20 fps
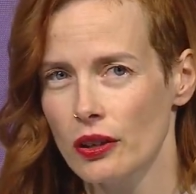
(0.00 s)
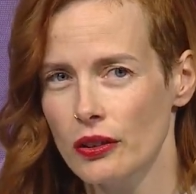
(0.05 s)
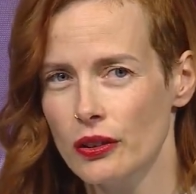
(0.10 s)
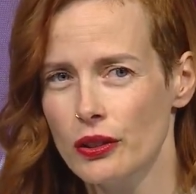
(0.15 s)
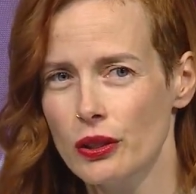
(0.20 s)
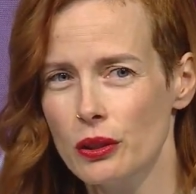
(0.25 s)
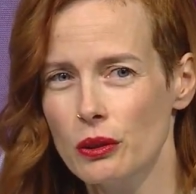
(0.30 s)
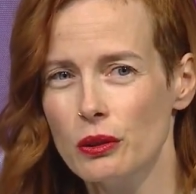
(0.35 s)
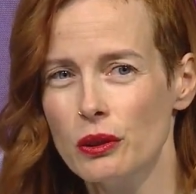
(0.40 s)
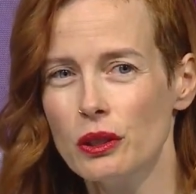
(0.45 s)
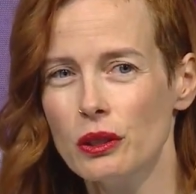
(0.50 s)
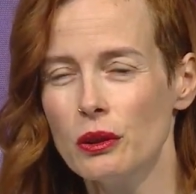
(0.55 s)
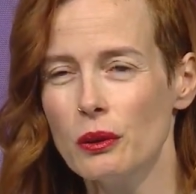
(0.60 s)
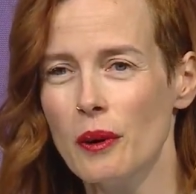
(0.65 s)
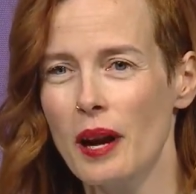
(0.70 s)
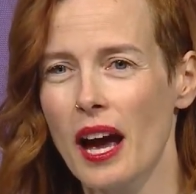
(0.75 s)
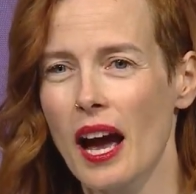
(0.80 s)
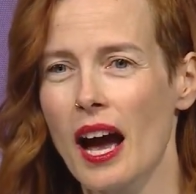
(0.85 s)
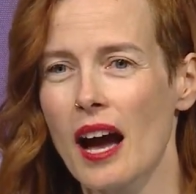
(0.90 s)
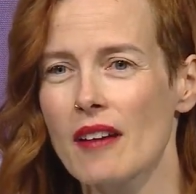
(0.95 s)
Do you
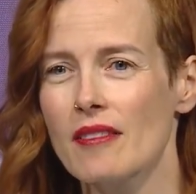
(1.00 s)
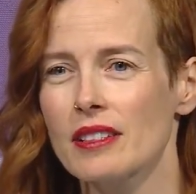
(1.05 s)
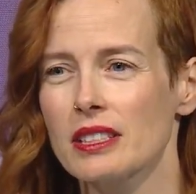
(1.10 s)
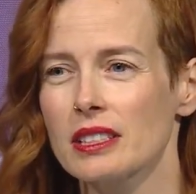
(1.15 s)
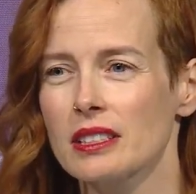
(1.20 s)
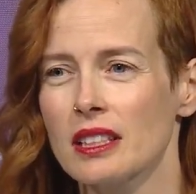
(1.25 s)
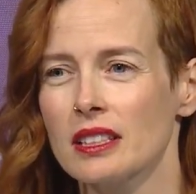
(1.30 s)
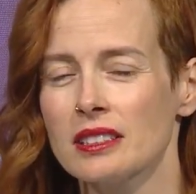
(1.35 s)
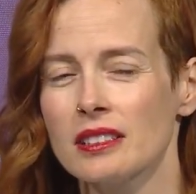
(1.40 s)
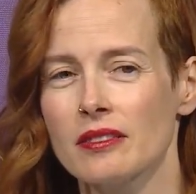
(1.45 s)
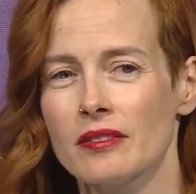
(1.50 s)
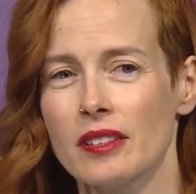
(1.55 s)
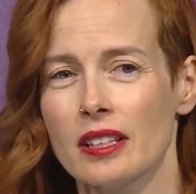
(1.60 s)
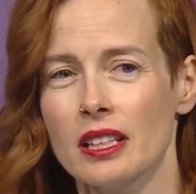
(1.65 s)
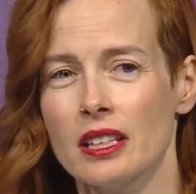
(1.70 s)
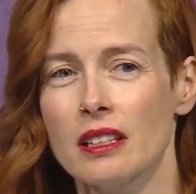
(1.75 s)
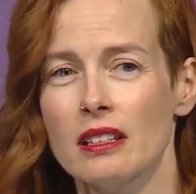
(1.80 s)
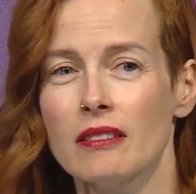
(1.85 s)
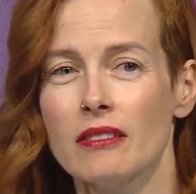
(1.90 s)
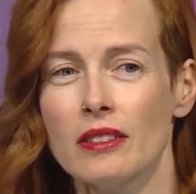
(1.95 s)
have a sense of
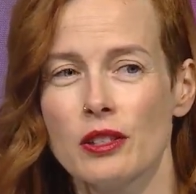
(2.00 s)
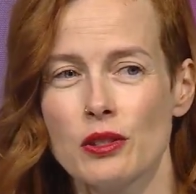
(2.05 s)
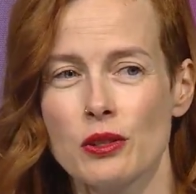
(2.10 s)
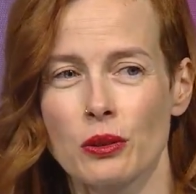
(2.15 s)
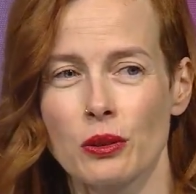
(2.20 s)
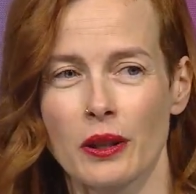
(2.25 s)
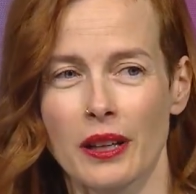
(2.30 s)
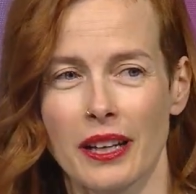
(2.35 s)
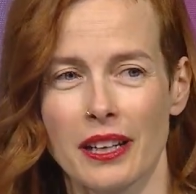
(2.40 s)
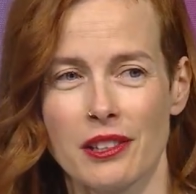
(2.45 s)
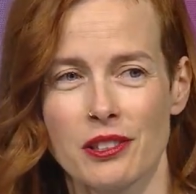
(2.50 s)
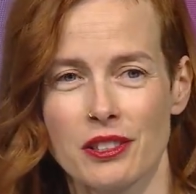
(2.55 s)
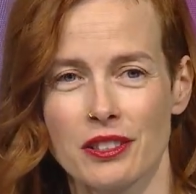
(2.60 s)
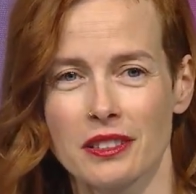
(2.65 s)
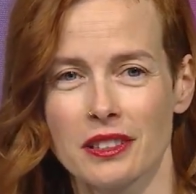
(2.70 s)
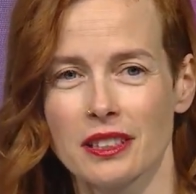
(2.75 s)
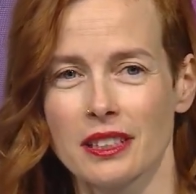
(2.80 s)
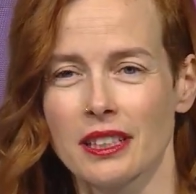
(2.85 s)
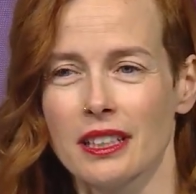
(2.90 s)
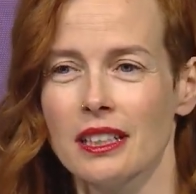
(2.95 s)
individual
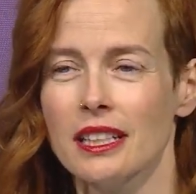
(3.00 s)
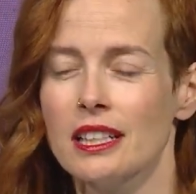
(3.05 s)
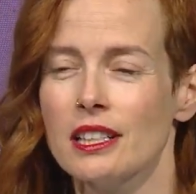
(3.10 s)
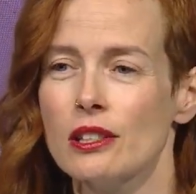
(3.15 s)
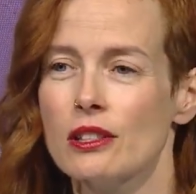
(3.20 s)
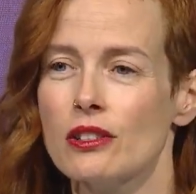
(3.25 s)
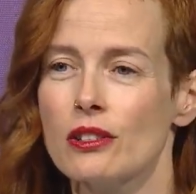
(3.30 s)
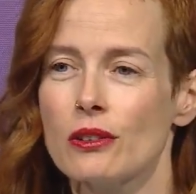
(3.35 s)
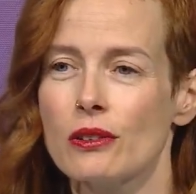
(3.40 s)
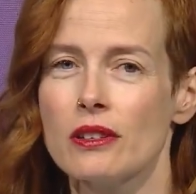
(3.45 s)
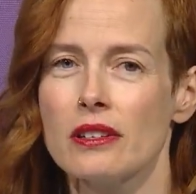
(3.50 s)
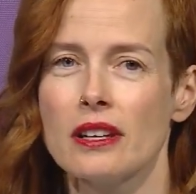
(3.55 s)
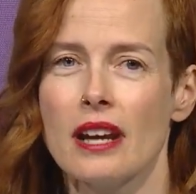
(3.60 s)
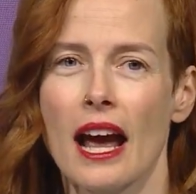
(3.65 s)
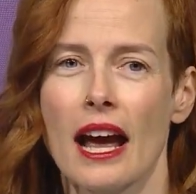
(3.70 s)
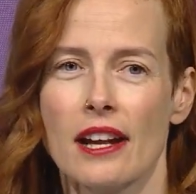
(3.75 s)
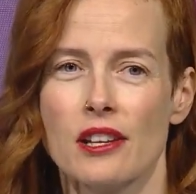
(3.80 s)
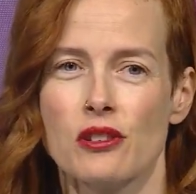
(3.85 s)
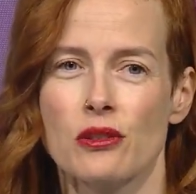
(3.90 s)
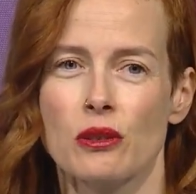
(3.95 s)
agency? Is your
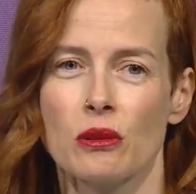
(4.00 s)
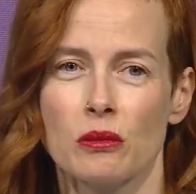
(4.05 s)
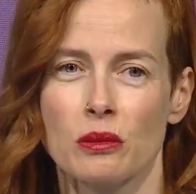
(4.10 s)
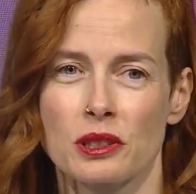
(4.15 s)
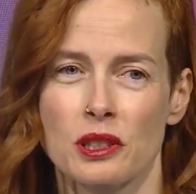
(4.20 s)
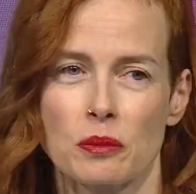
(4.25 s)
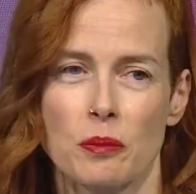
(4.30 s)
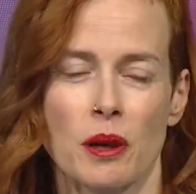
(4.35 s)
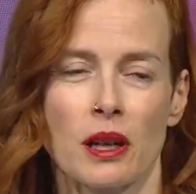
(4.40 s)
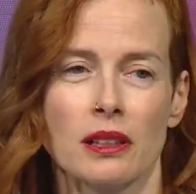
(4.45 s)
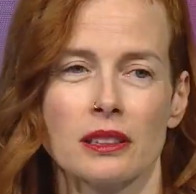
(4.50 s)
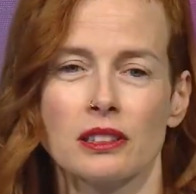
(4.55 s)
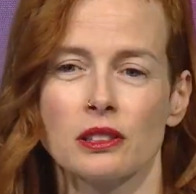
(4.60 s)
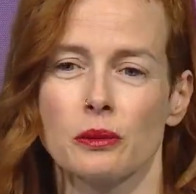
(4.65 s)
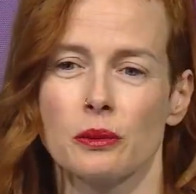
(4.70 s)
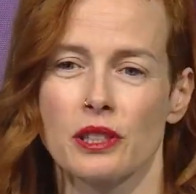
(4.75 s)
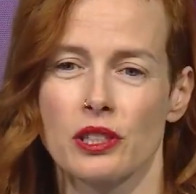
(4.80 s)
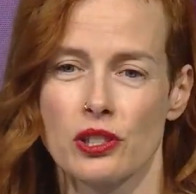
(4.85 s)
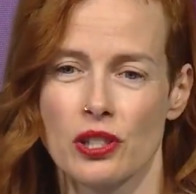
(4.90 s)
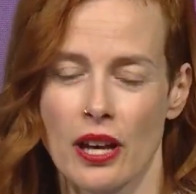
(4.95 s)
natural response
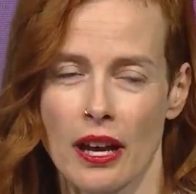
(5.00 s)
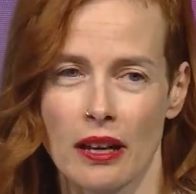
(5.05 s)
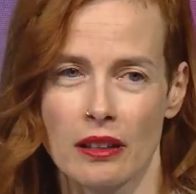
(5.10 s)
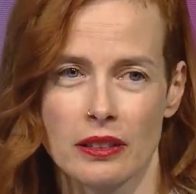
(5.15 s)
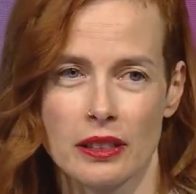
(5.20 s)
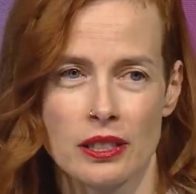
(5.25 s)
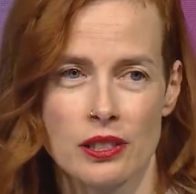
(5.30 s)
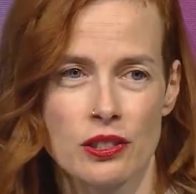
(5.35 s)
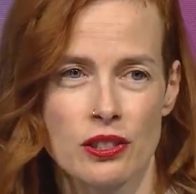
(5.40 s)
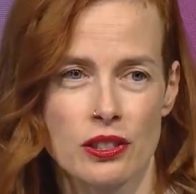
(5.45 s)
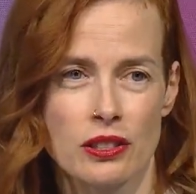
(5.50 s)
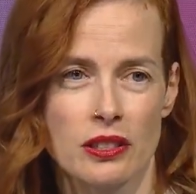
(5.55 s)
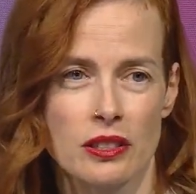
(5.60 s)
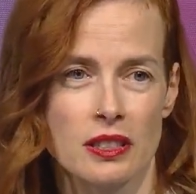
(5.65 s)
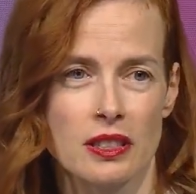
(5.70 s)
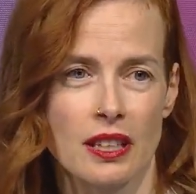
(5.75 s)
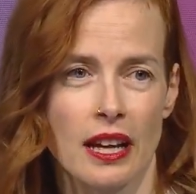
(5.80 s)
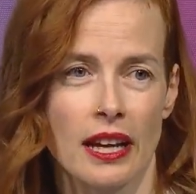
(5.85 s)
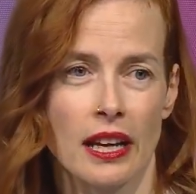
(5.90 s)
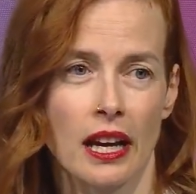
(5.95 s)
to a challenge to
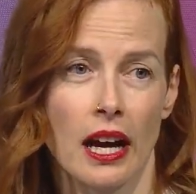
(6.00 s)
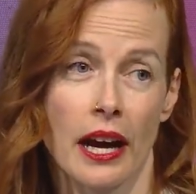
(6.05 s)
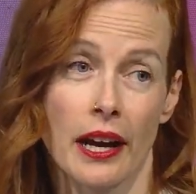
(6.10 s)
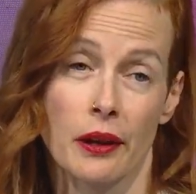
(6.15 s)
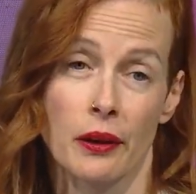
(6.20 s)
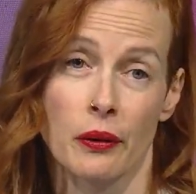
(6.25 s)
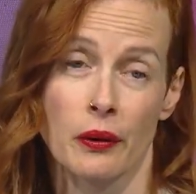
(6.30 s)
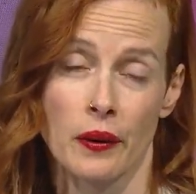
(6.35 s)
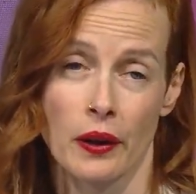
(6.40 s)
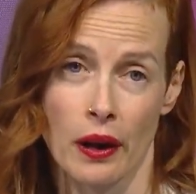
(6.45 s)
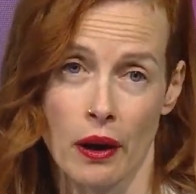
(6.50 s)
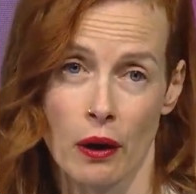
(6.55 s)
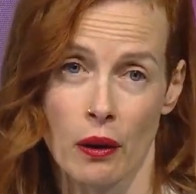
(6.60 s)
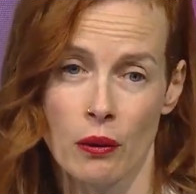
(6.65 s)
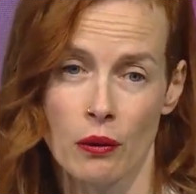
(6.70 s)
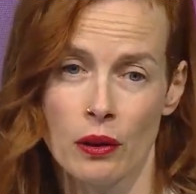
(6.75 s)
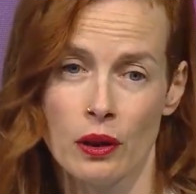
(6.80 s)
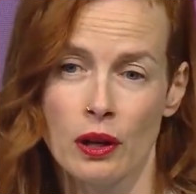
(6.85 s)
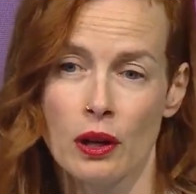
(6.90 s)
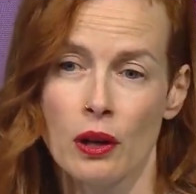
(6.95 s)
say, I don't
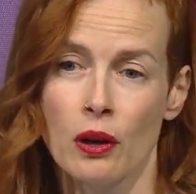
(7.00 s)
know?